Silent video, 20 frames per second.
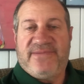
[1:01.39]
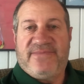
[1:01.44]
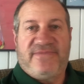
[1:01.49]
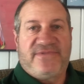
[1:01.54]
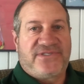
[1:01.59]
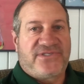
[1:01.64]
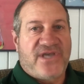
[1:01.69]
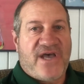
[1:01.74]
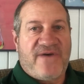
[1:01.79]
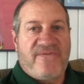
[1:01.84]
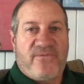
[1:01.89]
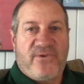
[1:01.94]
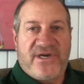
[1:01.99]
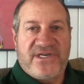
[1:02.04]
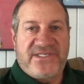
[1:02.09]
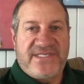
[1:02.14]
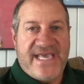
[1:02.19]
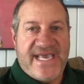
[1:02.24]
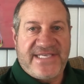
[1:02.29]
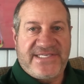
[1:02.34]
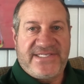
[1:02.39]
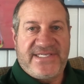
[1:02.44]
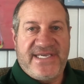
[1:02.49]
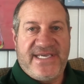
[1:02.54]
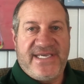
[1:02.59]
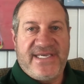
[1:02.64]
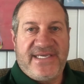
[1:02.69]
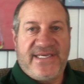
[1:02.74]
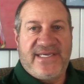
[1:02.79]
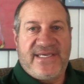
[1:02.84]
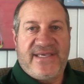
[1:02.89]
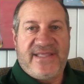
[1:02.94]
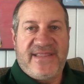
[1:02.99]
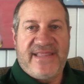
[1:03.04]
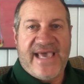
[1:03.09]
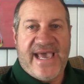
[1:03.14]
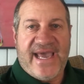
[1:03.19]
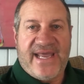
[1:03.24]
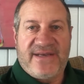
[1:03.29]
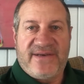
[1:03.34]
software testing
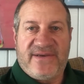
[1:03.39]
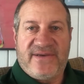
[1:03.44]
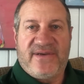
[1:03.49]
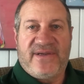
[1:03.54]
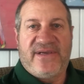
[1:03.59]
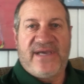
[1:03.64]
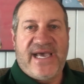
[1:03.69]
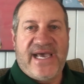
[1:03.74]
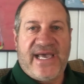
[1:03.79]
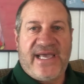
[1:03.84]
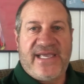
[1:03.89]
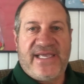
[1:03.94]
that uh,